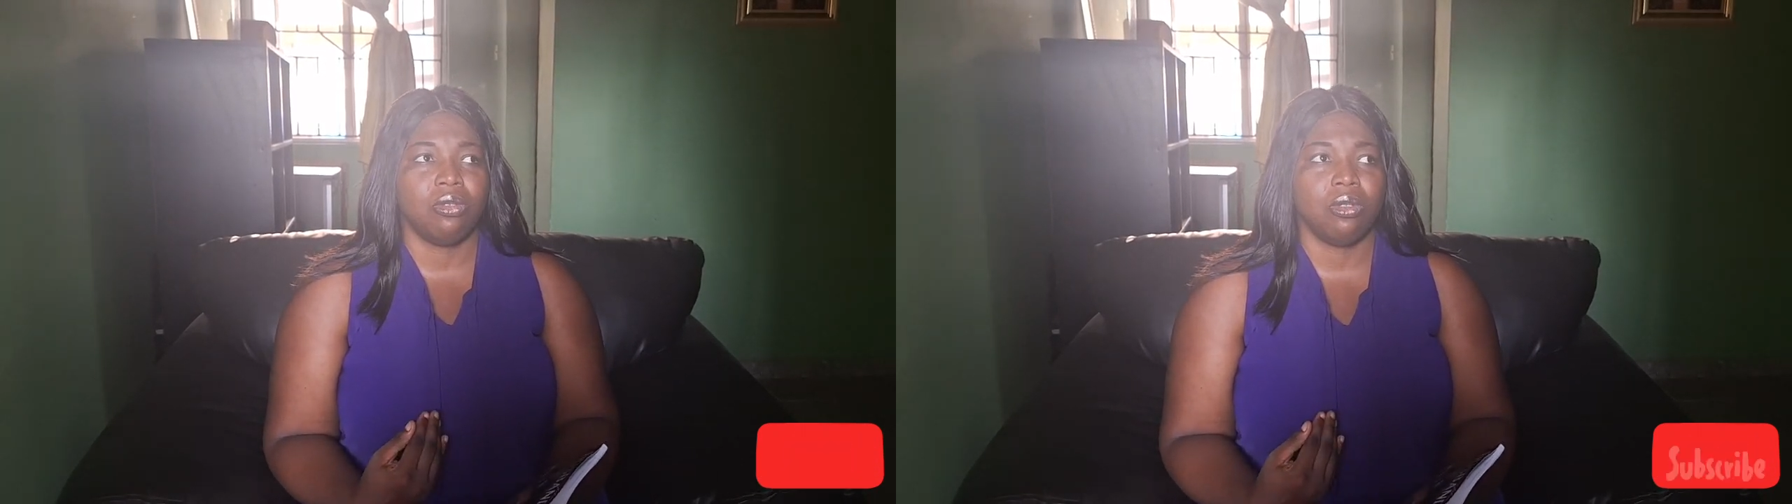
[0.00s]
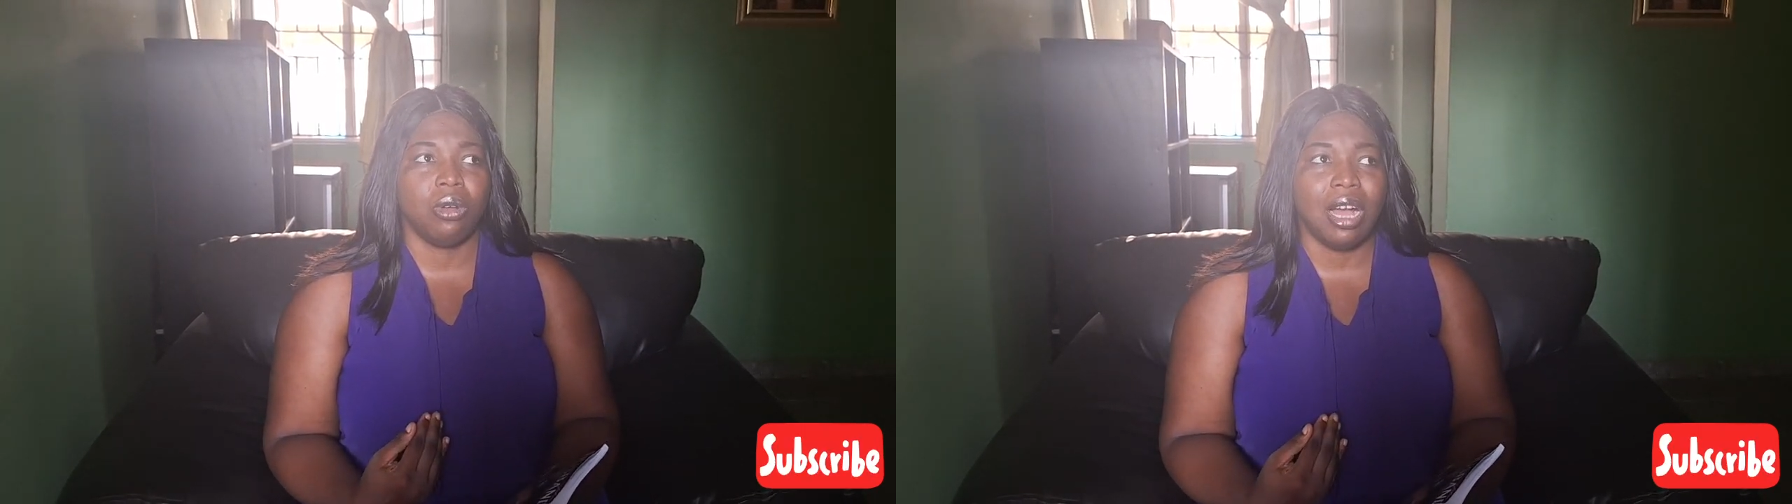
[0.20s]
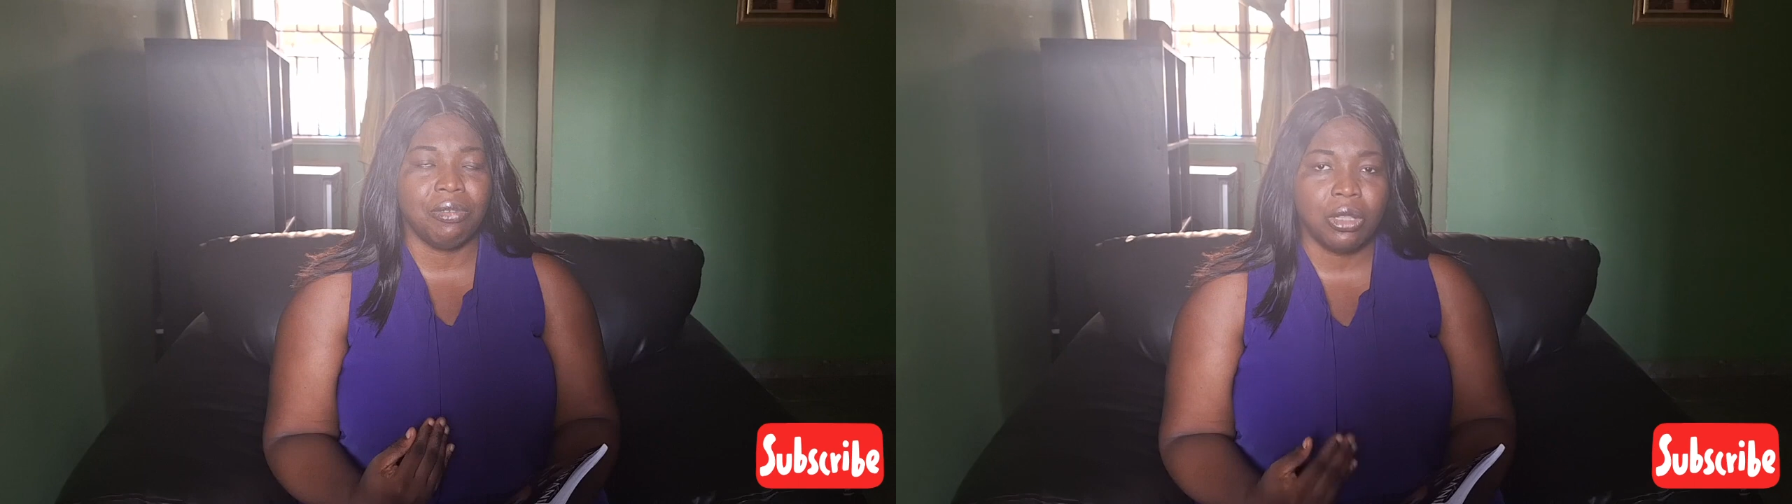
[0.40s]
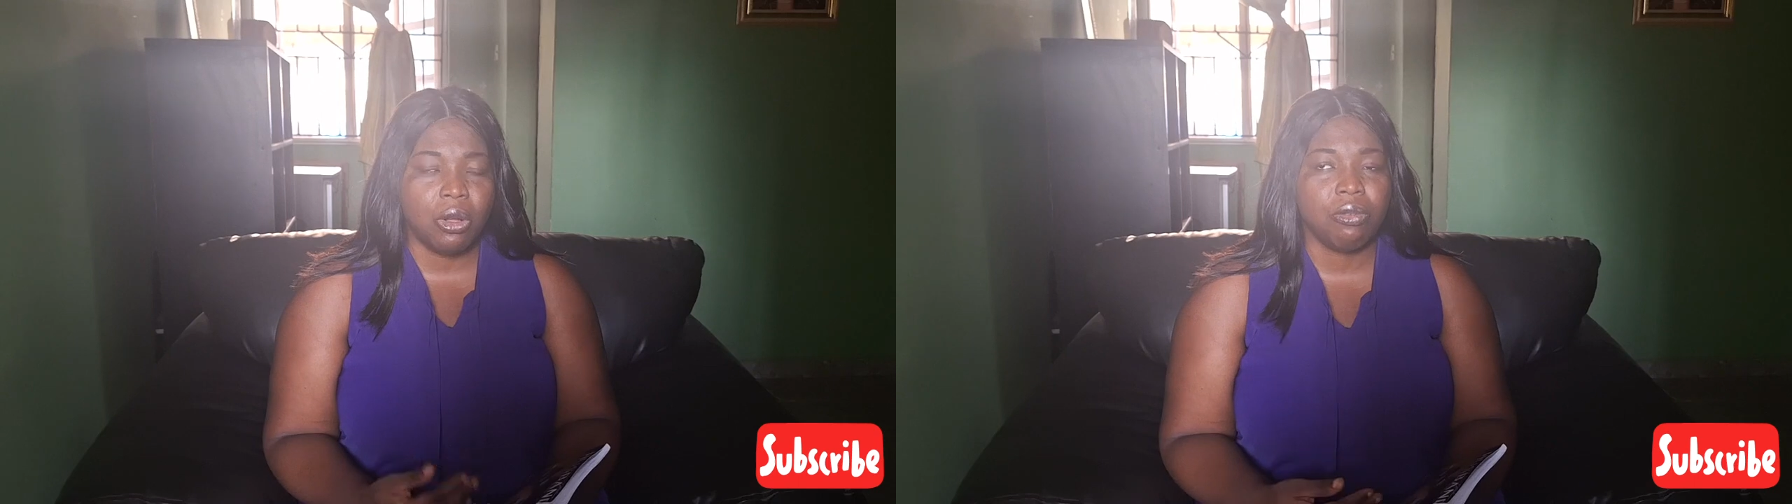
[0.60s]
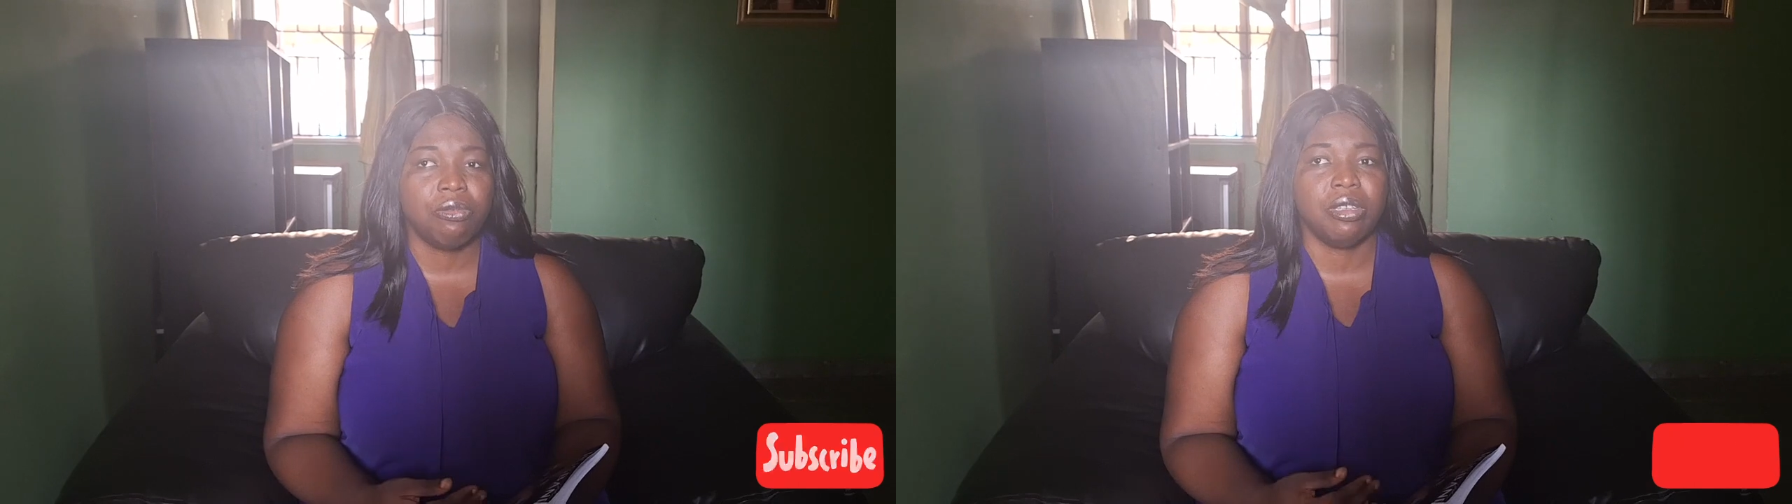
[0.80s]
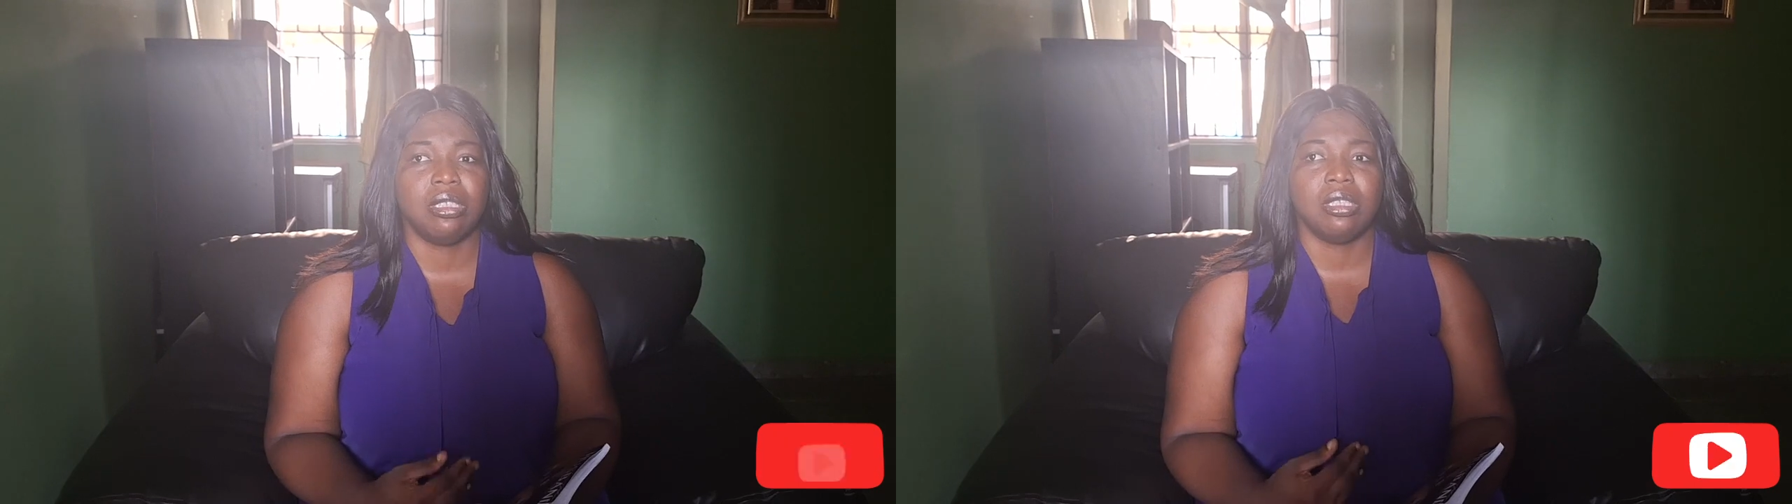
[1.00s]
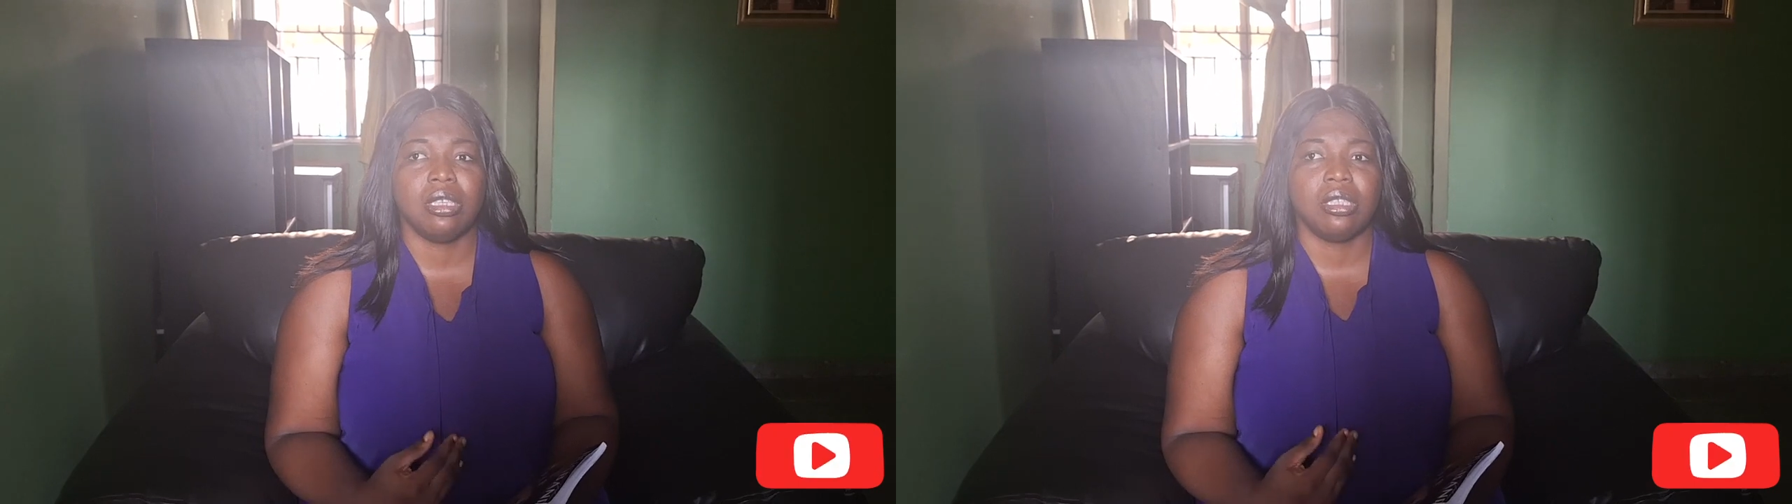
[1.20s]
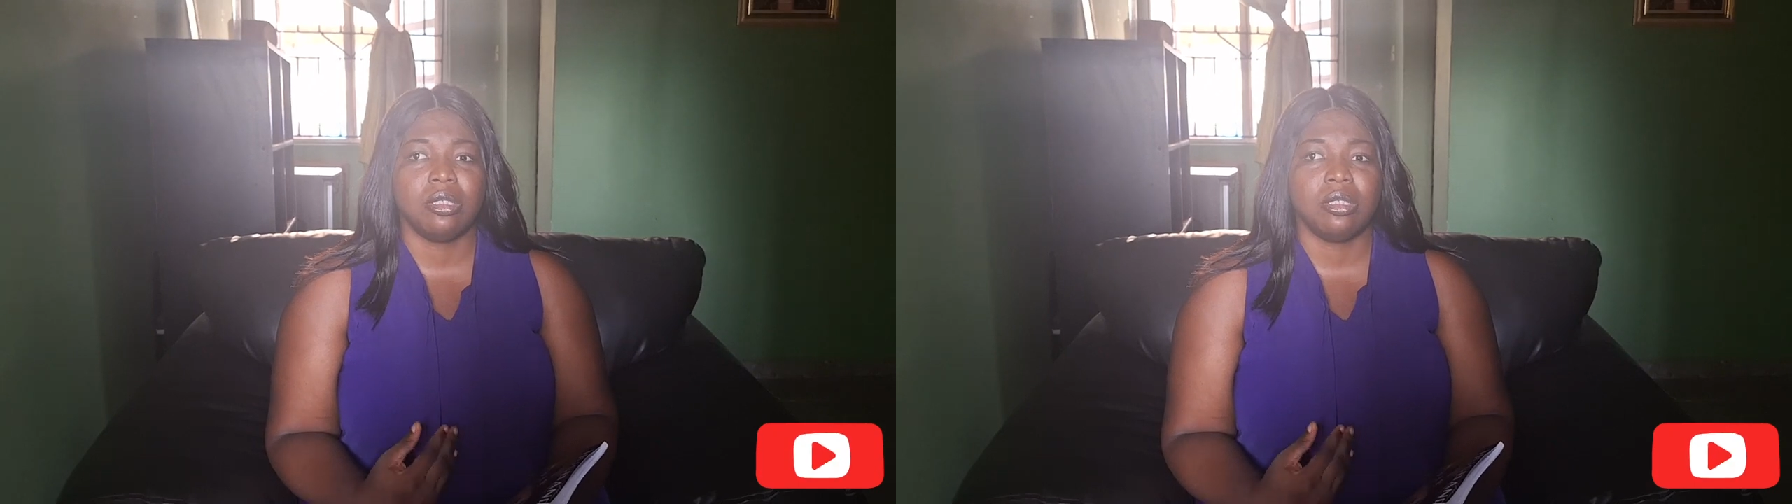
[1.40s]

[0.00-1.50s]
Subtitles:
you know, having conferences,